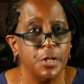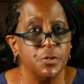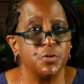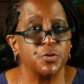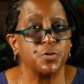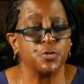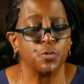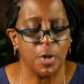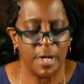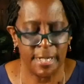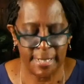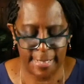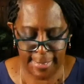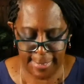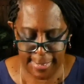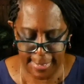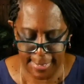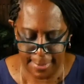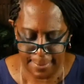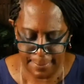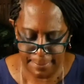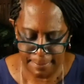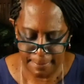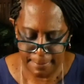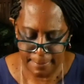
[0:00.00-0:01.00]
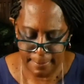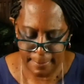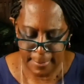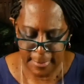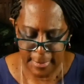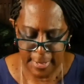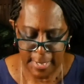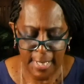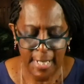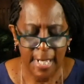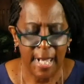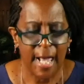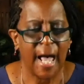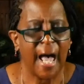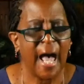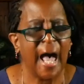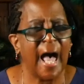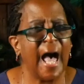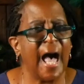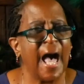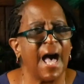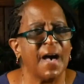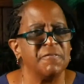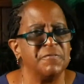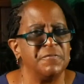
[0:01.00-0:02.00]
trust Him,
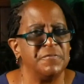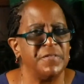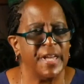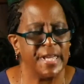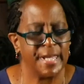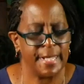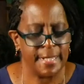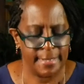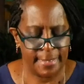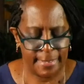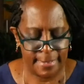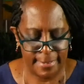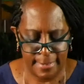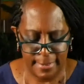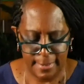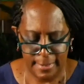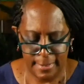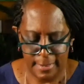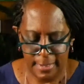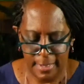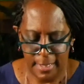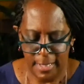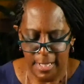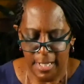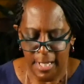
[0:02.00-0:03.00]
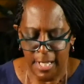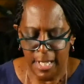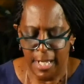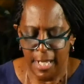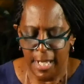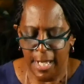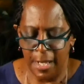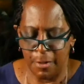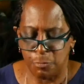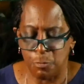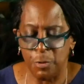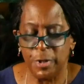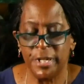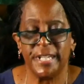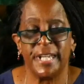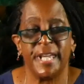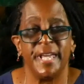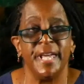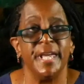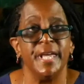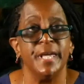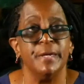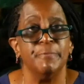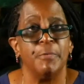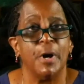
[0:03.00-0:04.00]
have faith if we
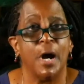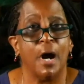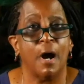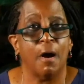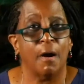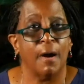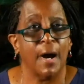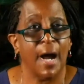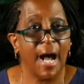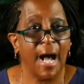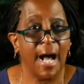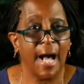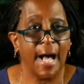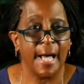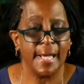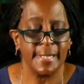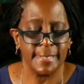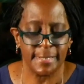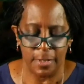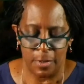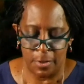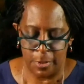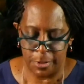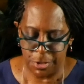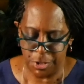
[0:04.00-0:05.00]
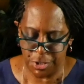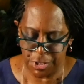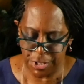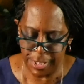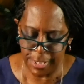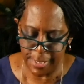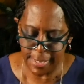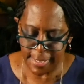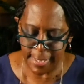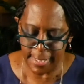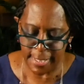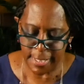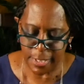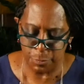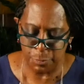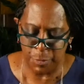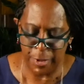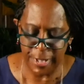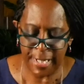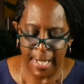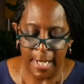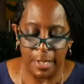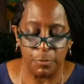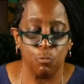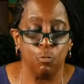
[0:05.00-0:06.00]
keep our eyes on Jesus,
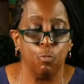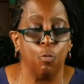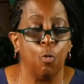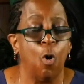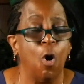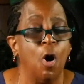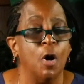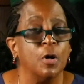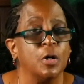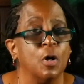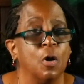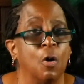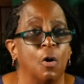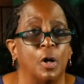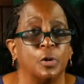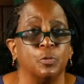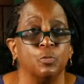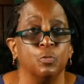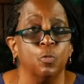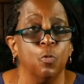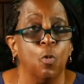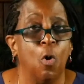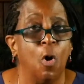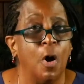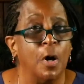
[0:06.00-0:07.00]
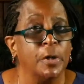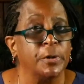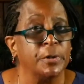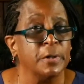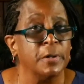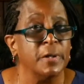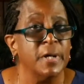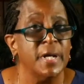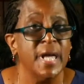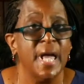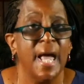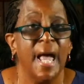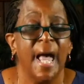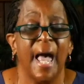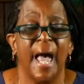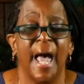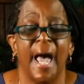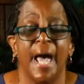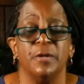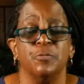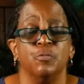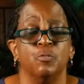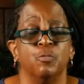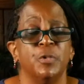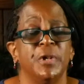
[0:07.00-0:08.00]
we can walk on water
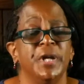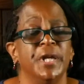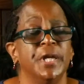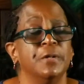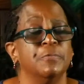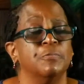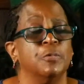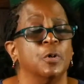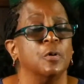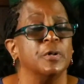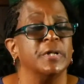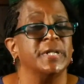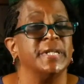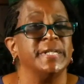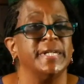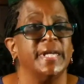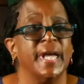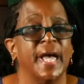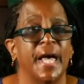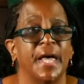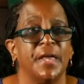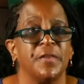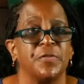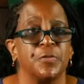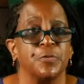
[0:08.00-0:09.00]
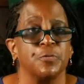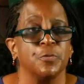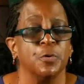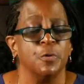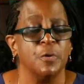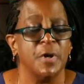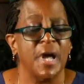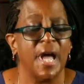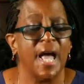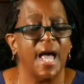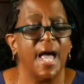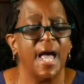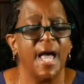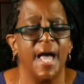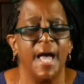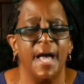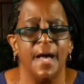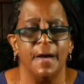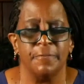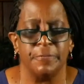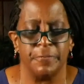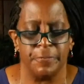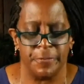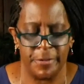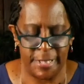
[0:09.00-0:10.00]
and we will get through
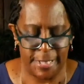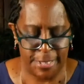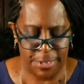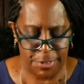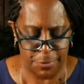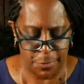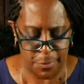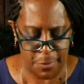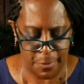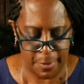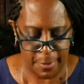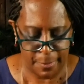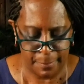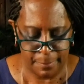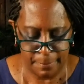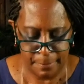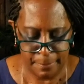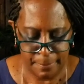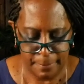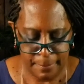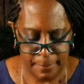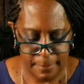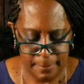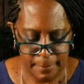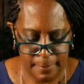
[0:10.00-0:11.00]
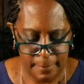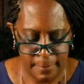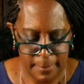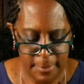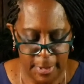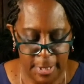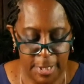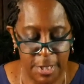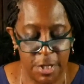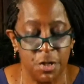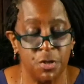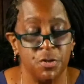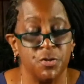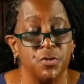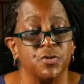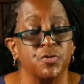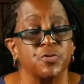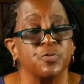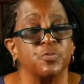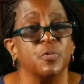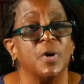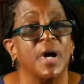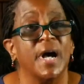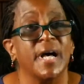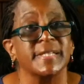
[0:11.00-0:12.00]
every storm.
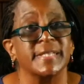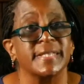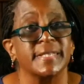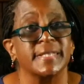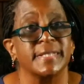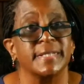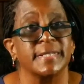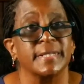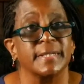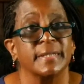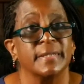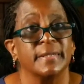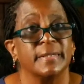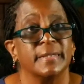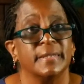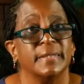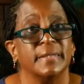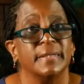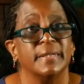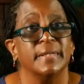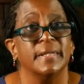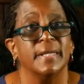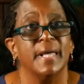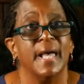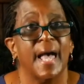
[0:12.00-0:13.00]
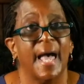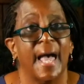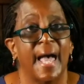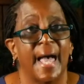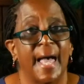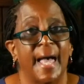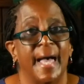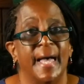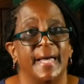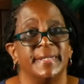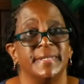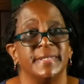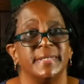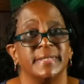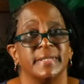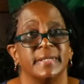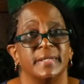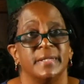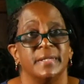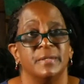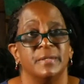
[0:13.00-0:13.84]
Trust and